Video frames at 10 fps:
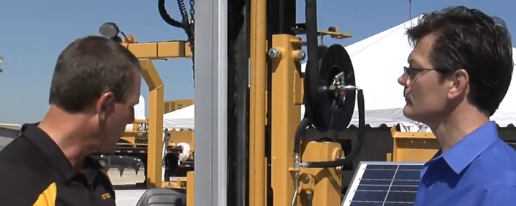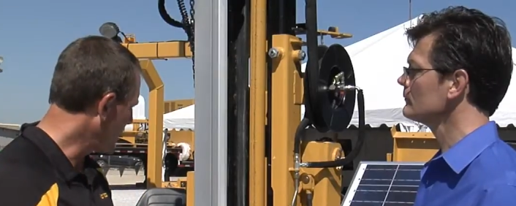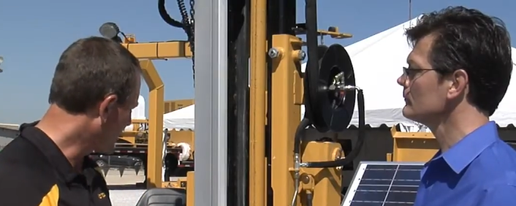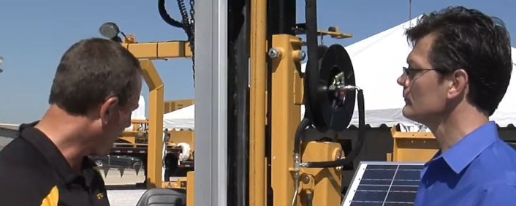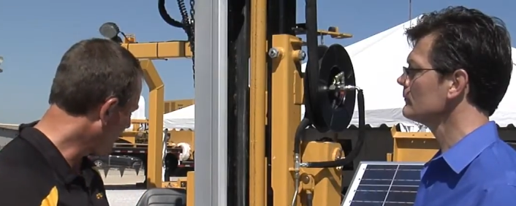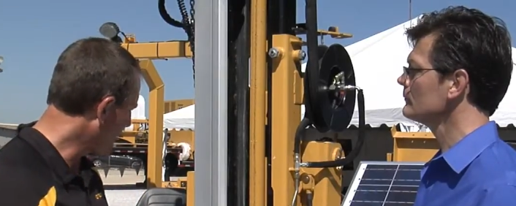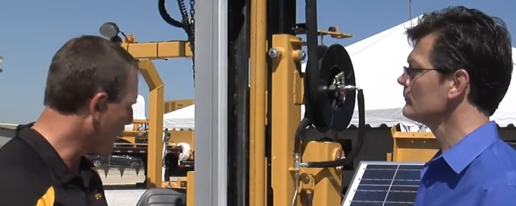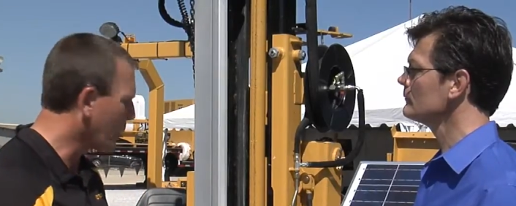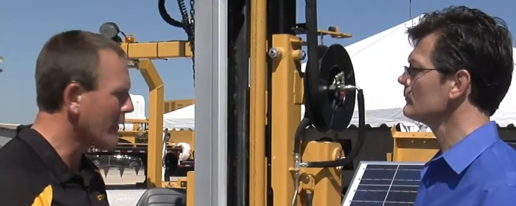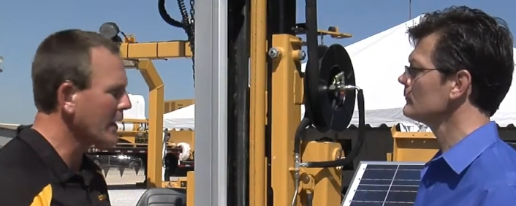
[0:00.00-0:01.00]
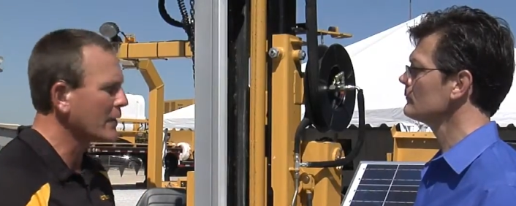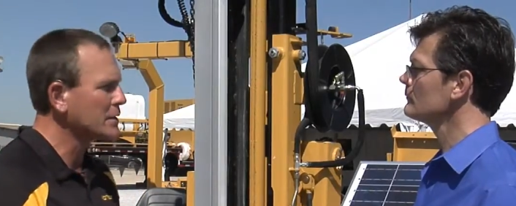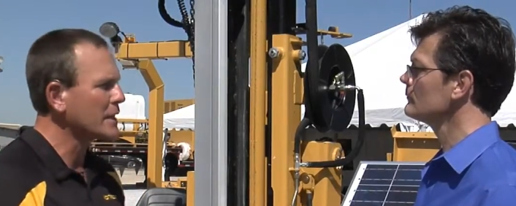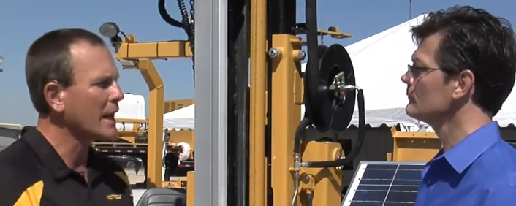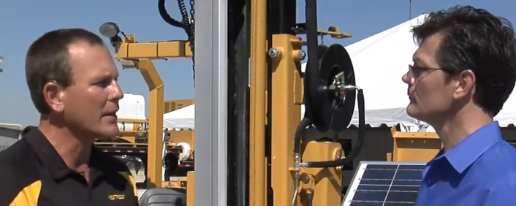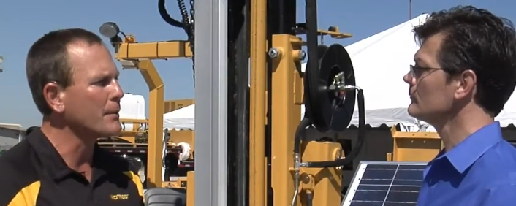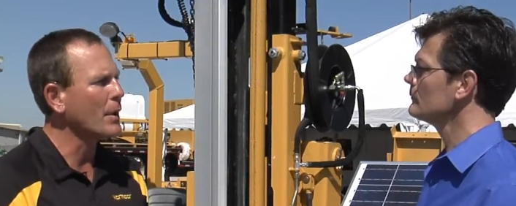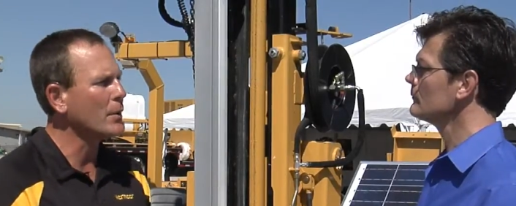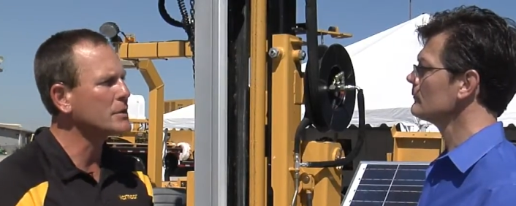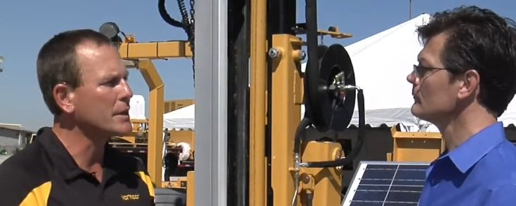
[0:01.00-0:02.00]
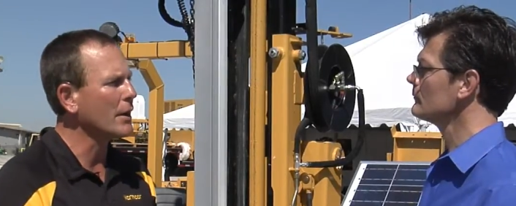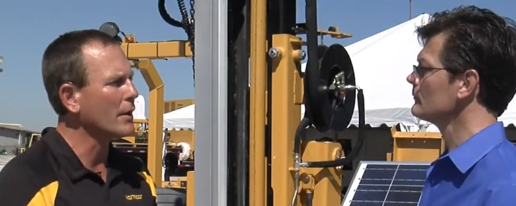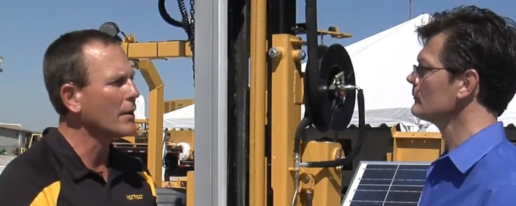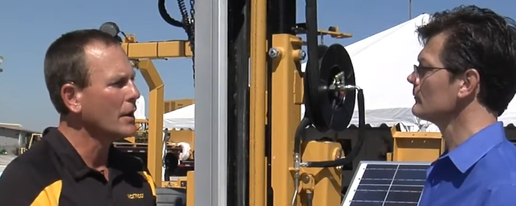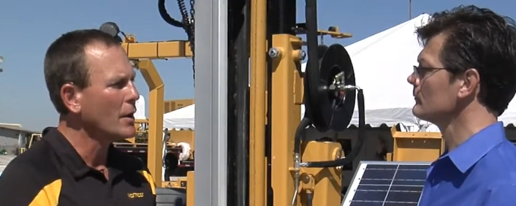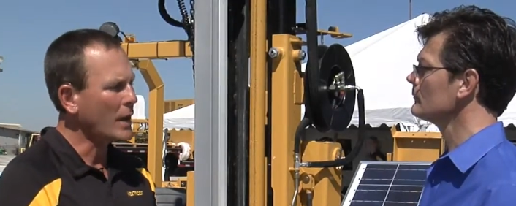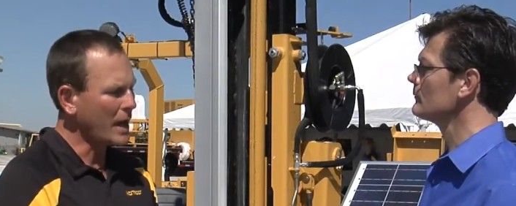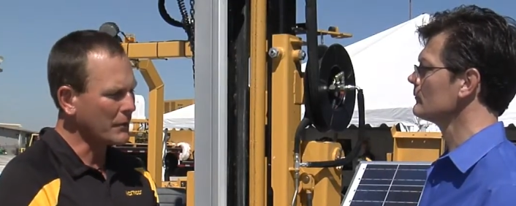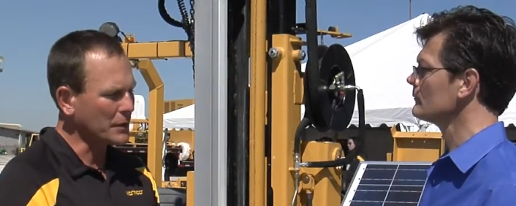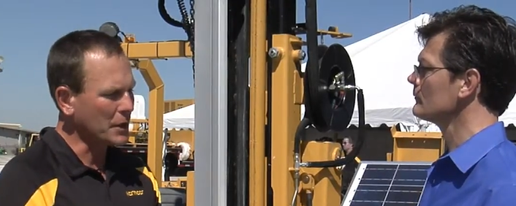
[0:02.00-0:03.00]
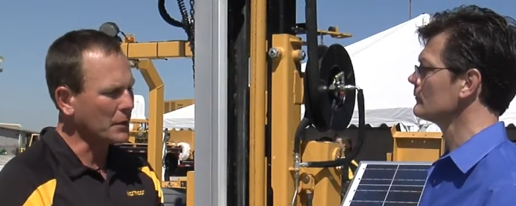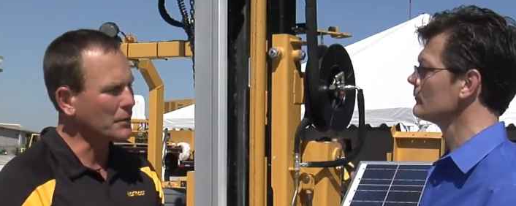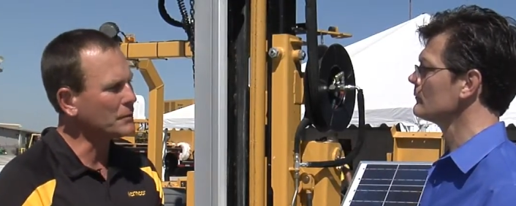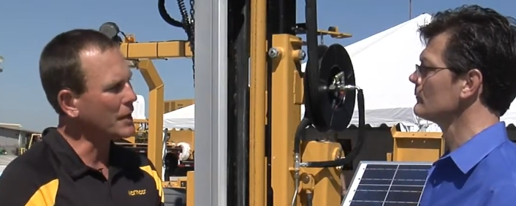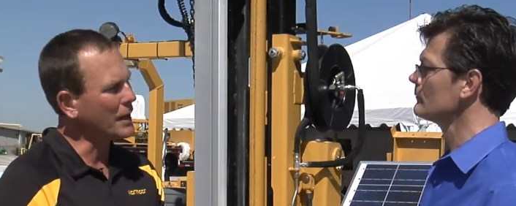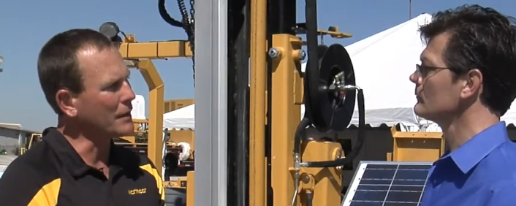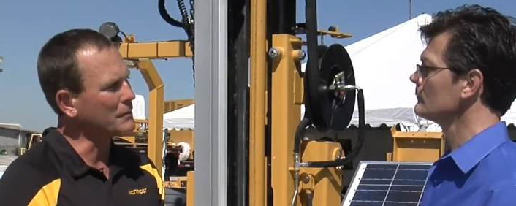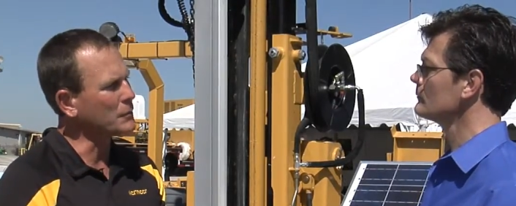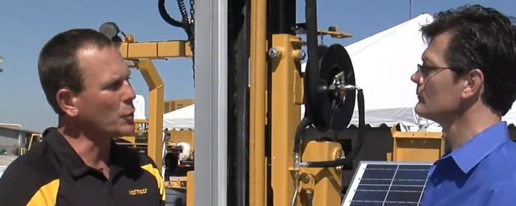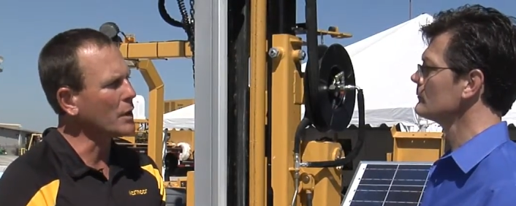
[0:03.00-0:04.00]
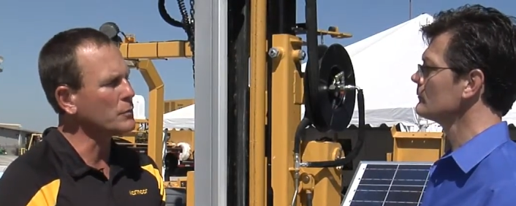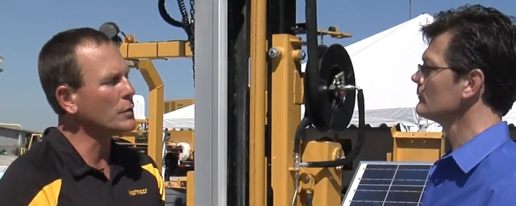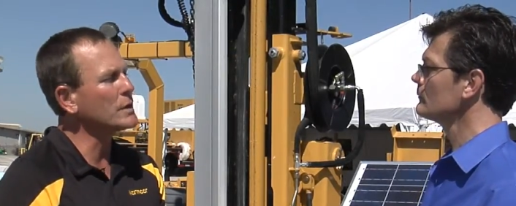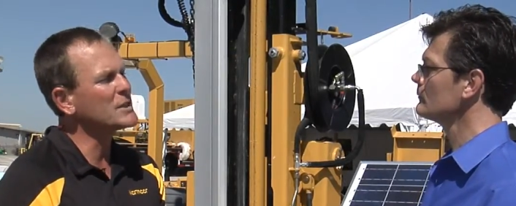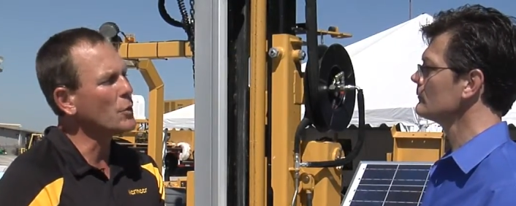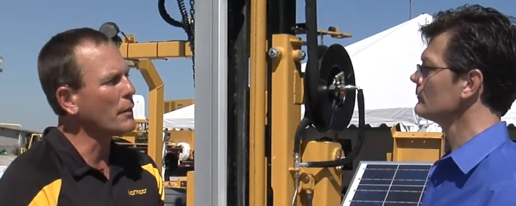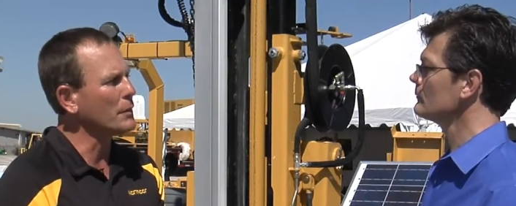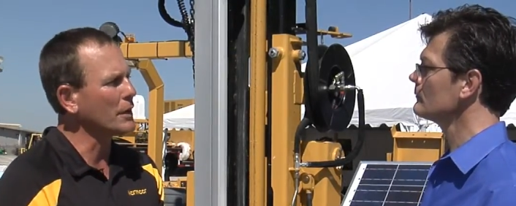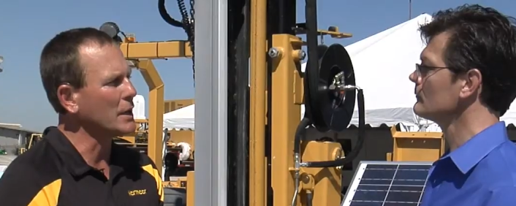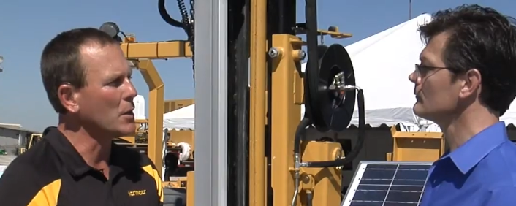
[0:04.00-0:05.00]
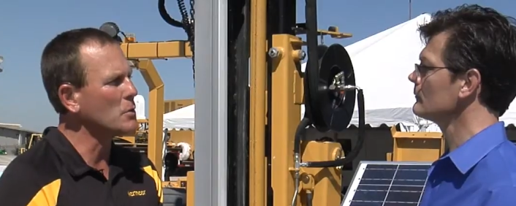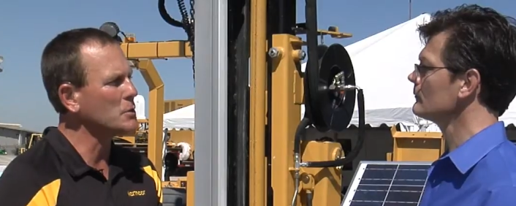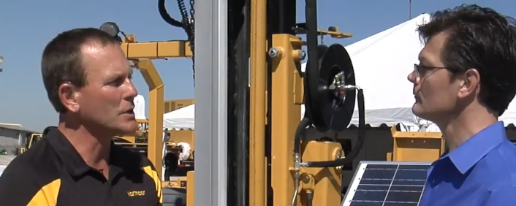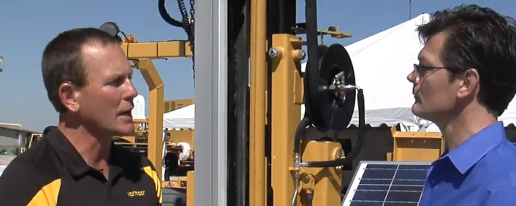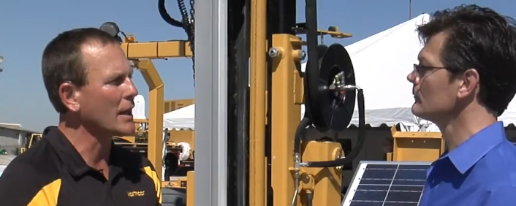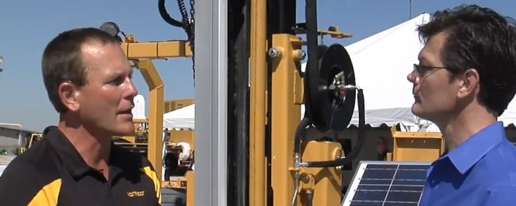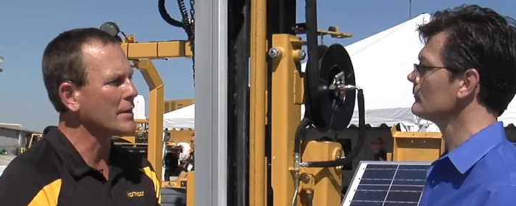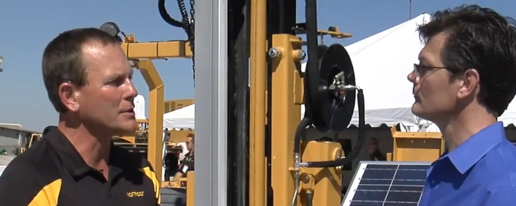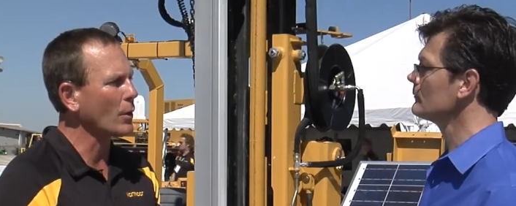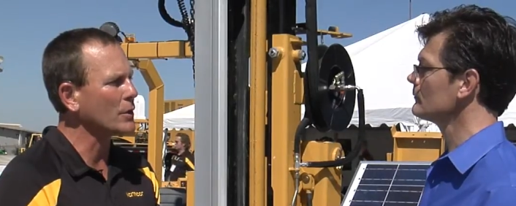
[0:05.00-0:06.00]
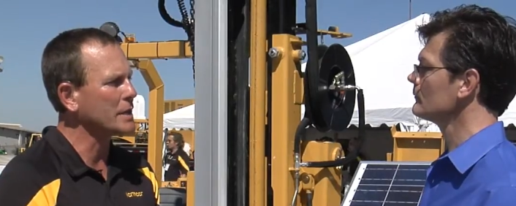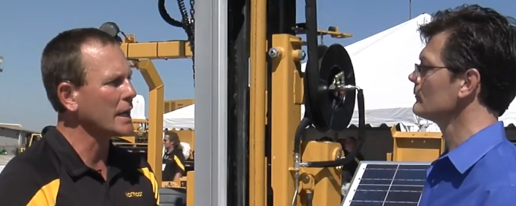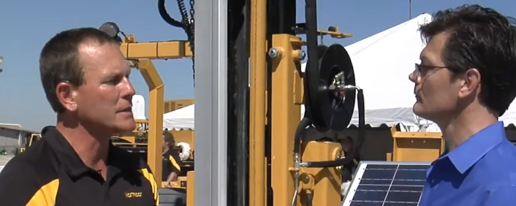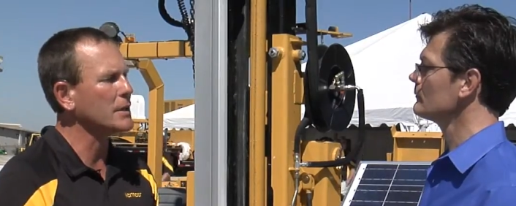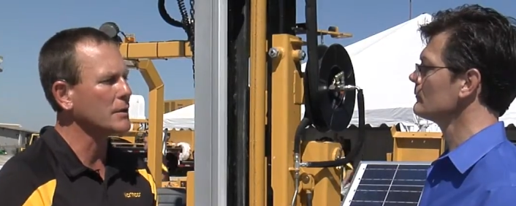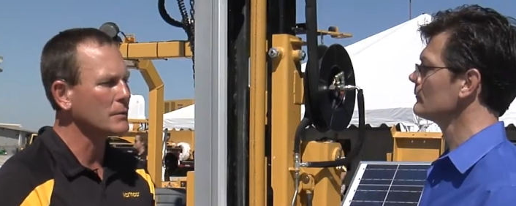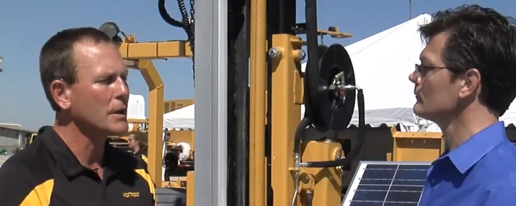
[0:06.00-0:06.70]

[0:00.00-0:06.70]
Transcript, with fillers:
Speaker 1: Just for example, on the other side of the post there, we have a little, uh, what what's normally used on a lot of the solar sites to,